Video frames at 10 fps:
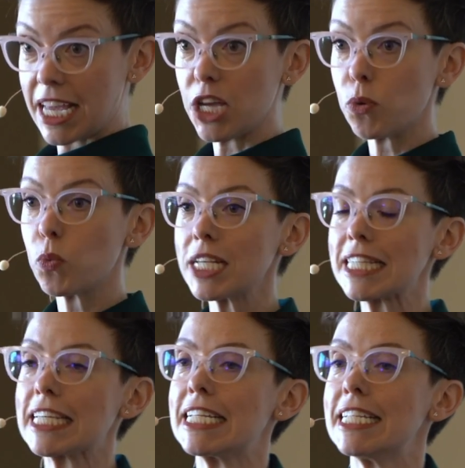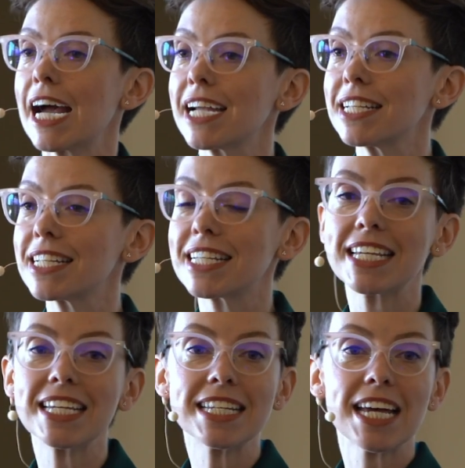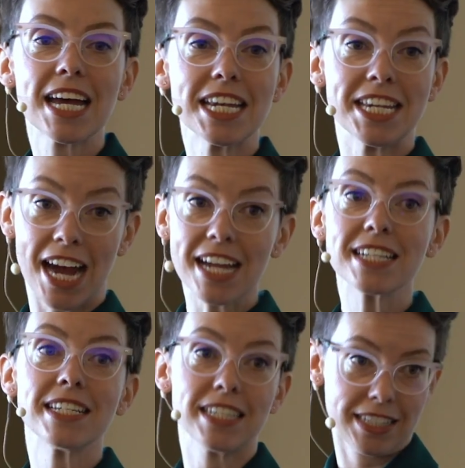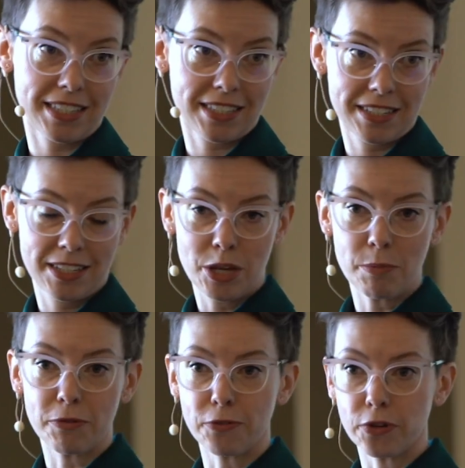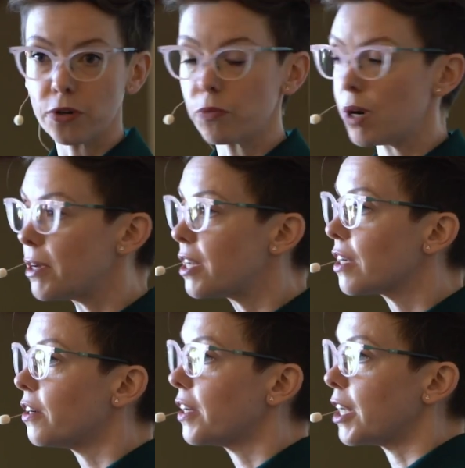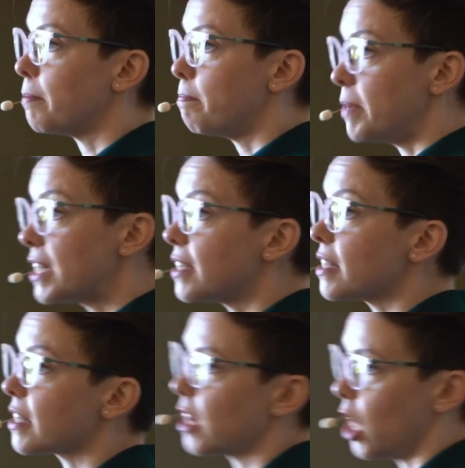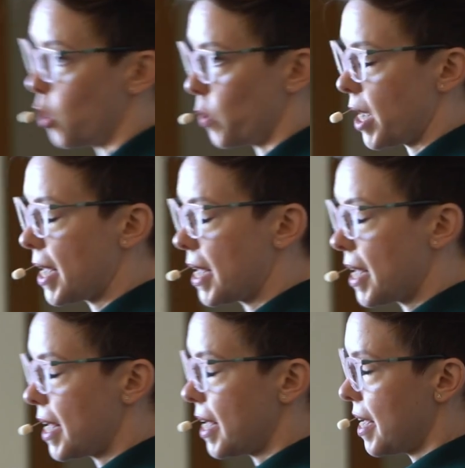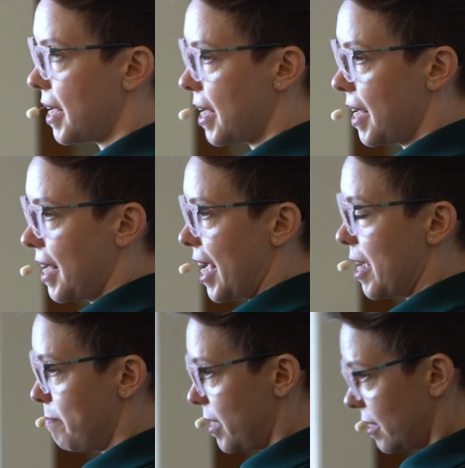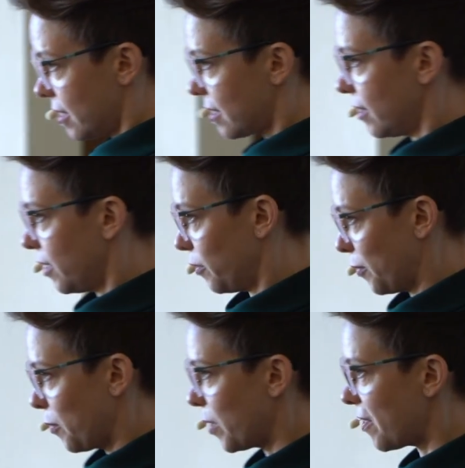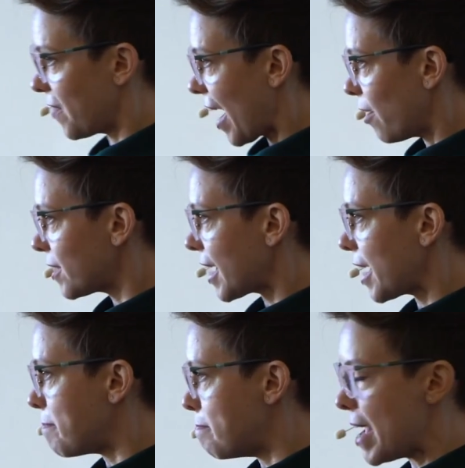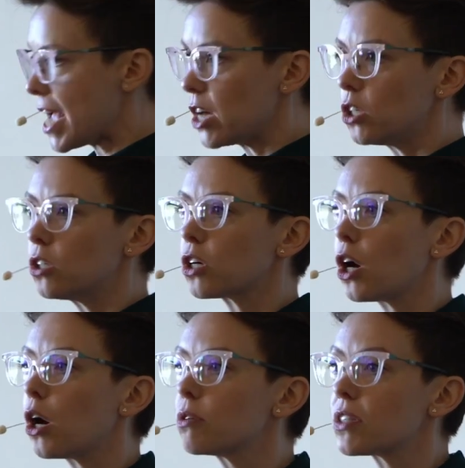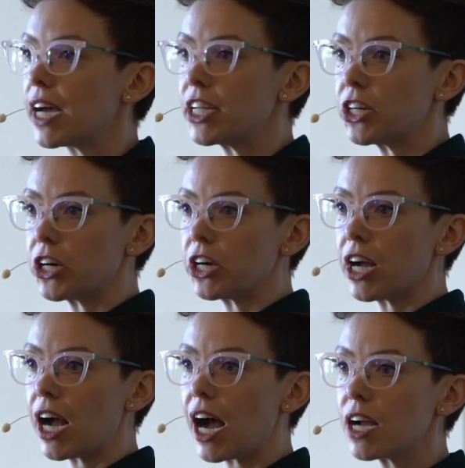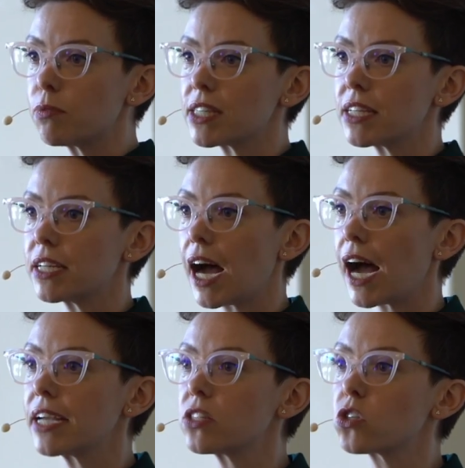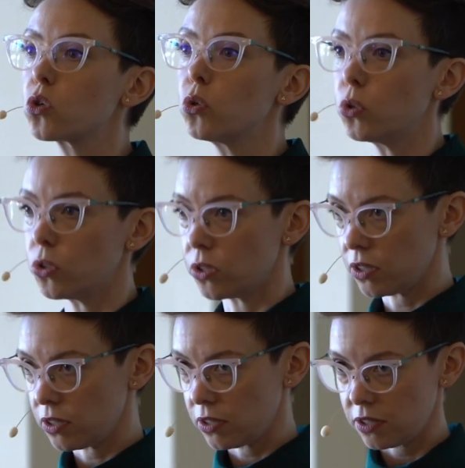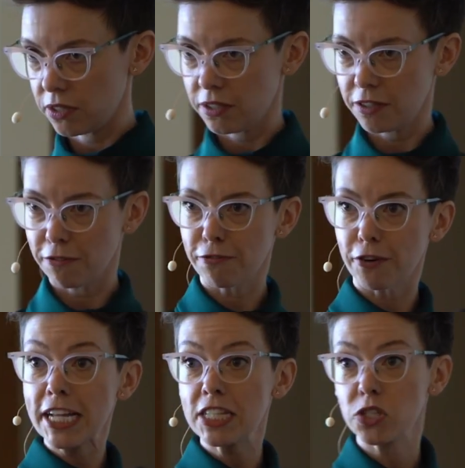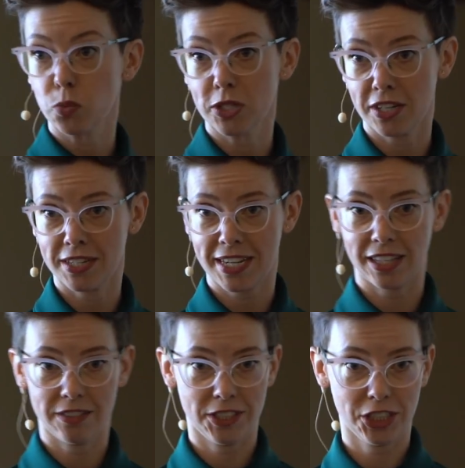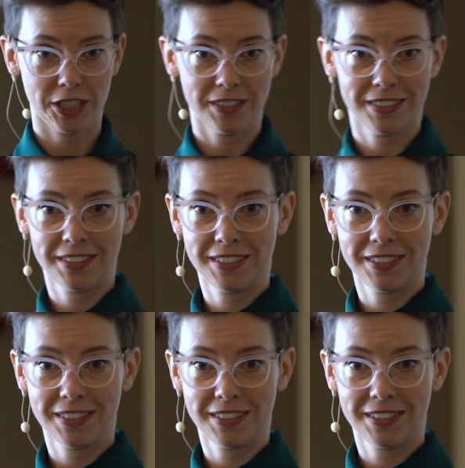It was the 1990s before a woman could get a business loan. A business loan without a male cosigner. I was in high school. Friends was on television.